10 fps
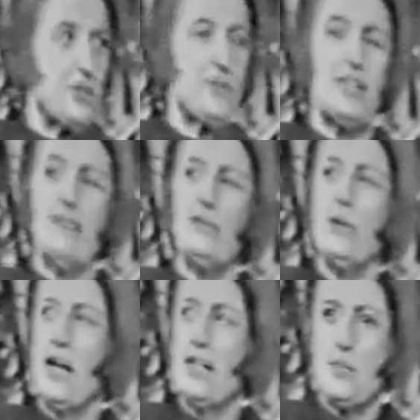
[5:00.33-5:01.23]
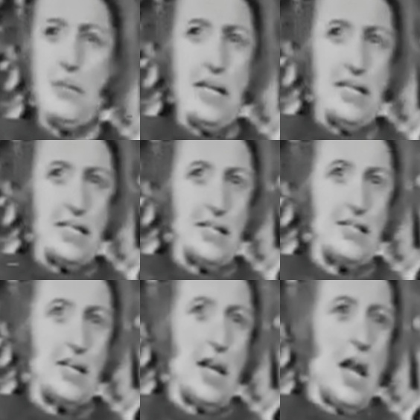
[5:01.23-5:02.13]
you will have to explain this.
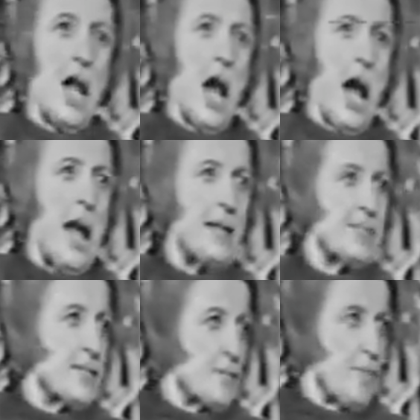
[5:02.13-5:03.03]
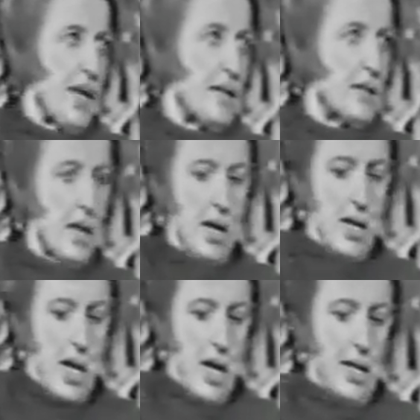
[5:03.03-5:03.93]
Other men
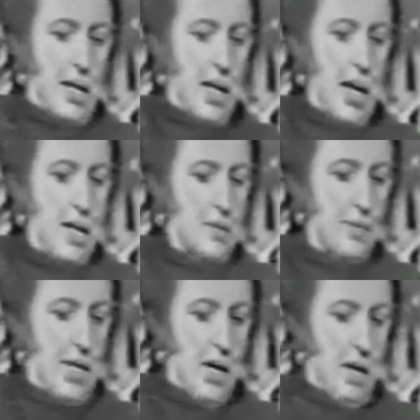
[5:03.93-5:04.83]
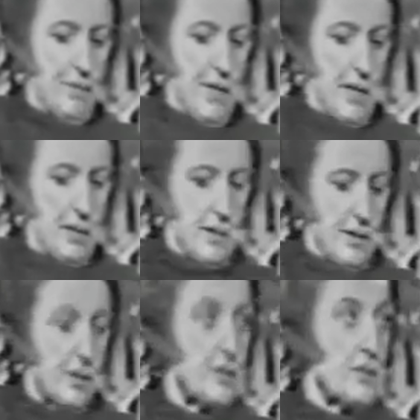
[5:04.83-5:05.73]
can be of
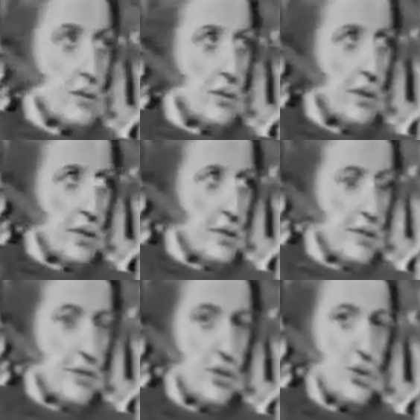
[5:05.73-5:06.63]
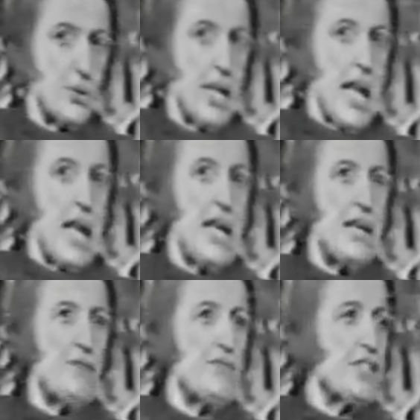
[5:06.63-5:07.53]
interest to an individual
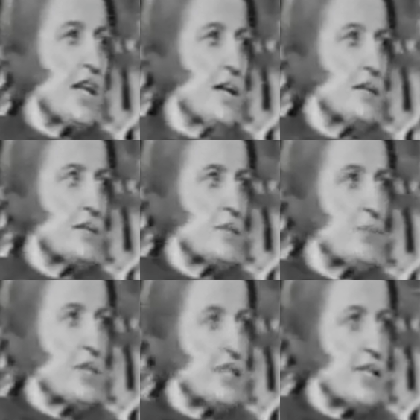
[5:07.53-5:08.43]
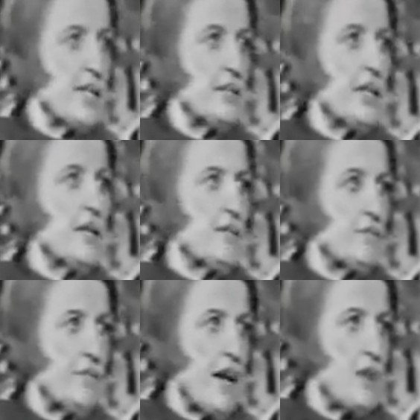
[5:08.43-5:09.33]
if they represent
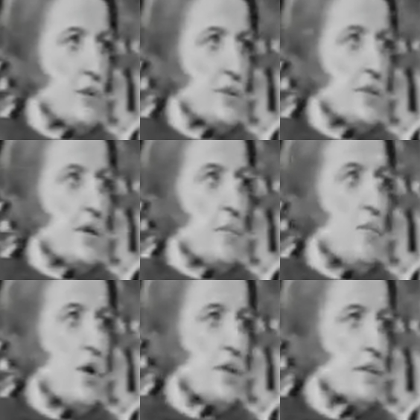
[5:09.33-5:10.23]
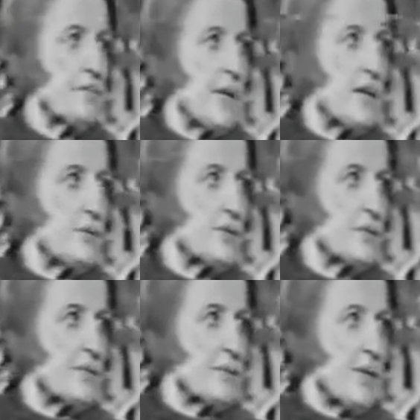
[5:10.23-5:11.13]
values, moral values.
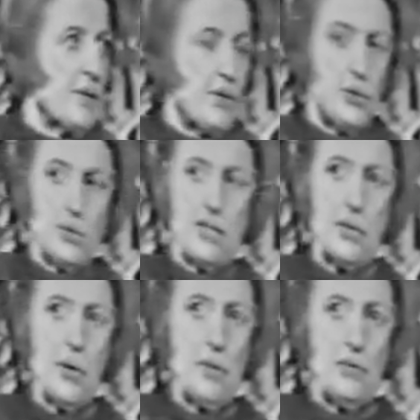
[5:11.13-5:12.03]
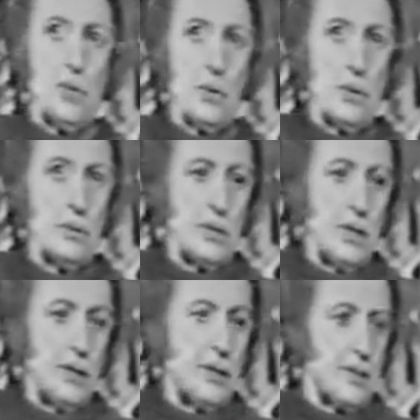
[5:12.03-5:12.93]
You serve your own
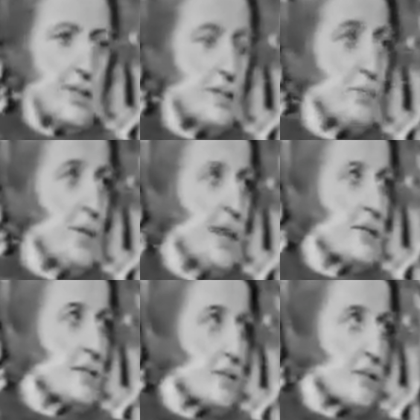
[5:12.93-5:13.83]
interest best